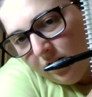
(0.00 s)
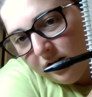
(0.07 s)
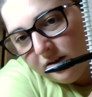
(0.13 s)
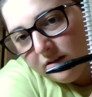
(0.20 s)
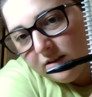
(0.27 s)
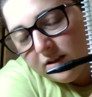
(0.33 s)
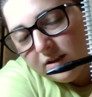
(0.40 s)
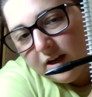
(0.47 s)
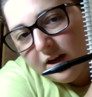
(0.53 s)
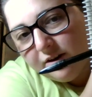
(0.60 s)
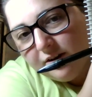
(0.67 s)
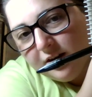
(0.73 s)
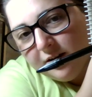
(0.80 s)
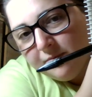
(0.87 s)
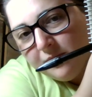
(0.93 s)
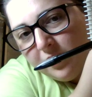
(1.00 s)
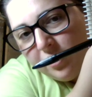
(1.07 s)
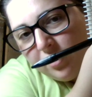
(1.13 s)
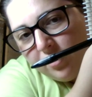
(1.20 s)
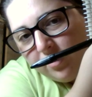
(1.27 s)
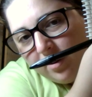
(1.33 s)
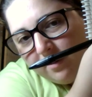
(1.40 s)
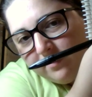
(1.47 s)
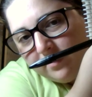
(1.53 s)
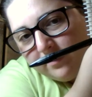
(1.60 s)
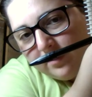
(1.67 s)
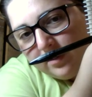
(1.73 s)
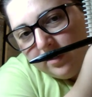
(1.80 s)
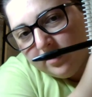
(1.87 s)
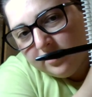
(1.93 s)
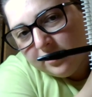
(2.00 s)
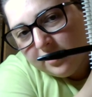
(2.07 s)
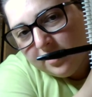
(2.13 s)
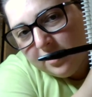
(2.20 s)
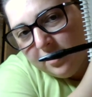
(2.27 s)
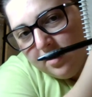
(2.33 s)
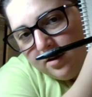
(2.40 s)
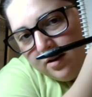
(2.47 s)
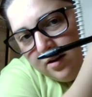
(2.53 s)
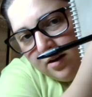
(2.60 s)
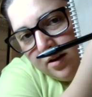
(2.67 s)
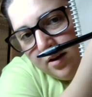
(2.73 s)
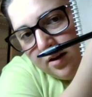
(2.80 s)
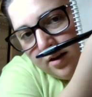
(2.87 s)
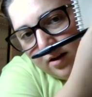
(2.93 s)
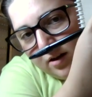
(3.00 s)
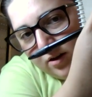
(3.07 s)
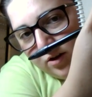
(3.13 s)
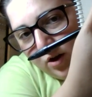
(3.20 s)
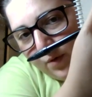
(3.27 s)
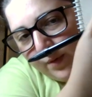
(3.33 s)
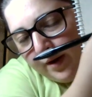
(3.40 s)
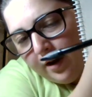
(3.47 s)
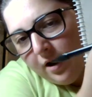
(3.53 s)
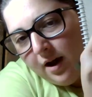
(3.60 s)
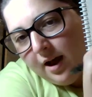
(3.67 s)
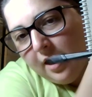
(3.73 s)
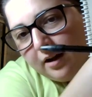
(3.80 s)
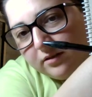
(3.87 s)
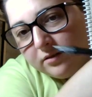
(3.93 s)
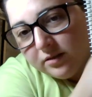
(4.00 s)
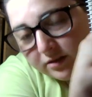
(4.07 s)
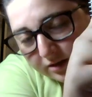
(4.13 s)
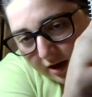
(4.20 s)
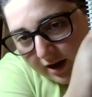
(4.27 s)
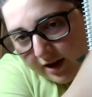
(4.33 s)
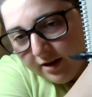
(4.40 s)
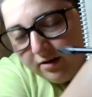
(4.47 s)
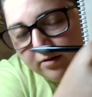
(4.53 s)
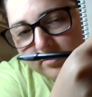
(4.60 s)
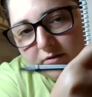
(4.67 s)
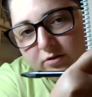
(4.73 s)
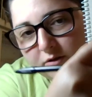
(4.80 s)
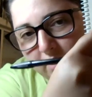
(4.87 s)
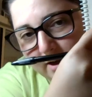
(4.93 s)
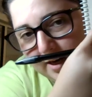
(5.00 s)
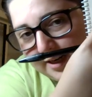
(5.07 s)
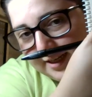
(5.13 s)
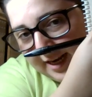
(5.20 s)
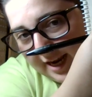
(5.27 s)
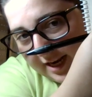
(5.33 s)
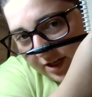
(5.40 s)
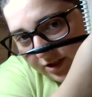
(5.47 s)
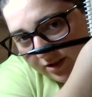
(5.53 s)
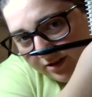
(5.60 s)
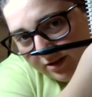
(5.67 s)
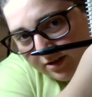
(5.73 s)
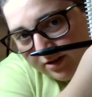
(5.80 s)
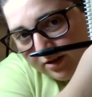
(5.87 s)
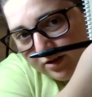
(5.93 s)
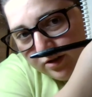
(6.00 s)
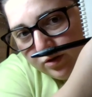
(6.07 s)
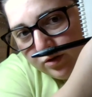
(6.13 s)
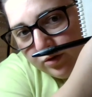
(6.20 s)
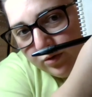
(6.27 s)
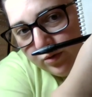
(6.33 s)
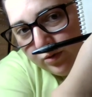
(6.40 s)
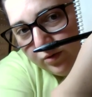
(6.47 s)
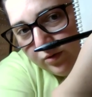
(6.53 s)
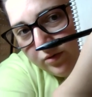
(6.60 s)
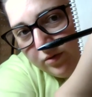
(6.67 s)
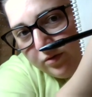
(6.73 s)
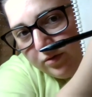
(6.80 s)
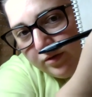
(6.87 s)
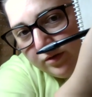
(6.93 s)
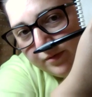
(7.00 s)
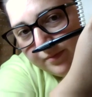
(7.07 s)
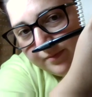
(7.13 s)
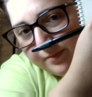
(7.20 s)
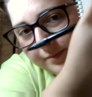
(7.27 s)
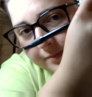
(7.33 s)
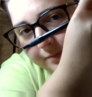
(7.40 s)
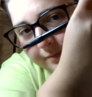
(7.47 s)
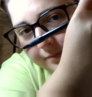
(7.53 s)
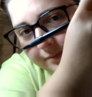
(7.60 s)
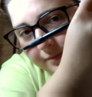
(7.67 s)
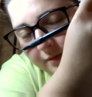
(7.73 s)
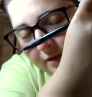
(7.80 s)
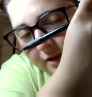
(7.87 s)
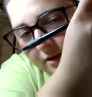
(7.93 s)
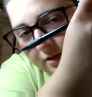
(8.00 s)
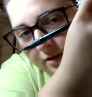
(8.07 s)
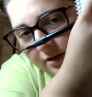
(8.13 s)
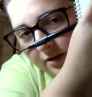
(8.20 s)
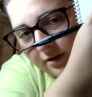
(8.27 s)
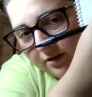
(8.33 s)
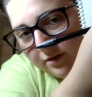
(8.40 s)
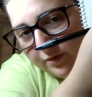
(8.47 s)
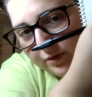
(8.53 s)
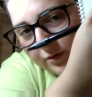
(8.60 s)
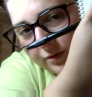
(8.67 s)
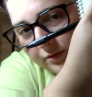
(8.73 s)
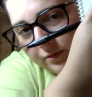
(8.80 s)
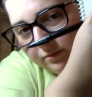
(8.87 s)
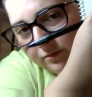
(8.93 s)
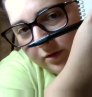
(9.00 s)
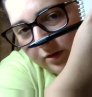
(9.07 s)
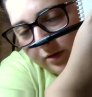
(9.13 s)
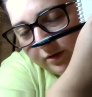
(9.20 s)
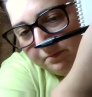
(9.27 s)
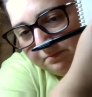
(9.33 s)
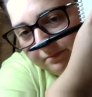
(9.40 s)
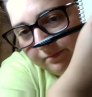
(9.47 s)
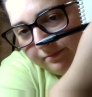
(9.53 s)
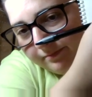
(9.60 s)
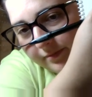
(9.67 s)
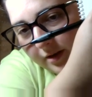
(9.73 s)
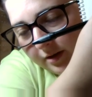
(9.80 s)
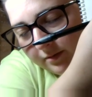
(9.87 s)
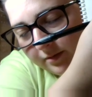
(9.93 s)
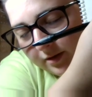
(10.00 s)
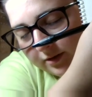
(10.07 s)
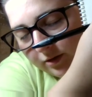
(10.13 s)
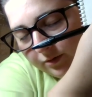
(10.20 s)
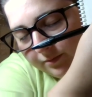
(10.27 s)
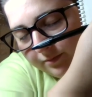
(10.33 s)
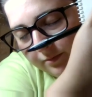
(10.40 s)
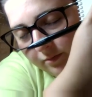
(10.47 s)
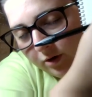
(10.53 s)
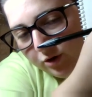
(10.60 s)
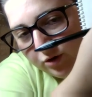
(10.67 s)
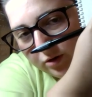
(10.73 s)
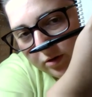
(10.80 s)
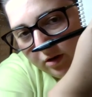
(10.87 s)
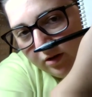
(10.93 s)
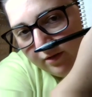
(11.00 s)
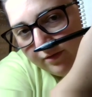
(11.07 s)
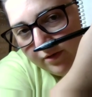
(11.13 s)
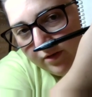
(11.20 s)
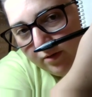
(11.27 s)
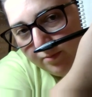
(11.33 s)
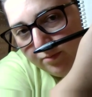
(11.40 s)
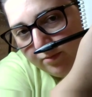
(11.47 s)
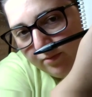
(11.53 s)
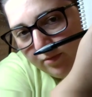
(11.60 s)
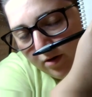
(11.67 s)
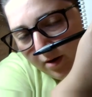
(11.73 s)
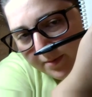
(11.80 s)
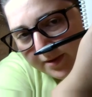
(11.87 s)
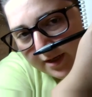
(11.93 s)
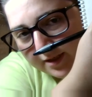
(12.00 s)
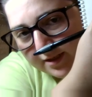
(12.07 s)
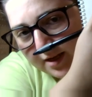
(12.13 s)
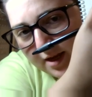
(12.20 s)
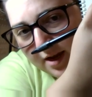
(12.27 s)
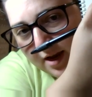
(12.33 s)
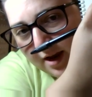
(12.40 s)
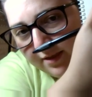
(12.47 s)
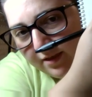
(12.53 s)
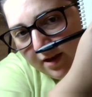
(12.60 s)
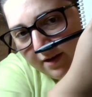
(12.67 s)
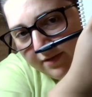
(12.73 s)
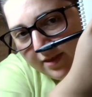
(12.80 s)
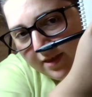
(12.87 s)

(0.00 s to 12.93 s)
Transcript: on the diagram. You have the velocity going outside, so at a tangent to the motion of the object, and then you have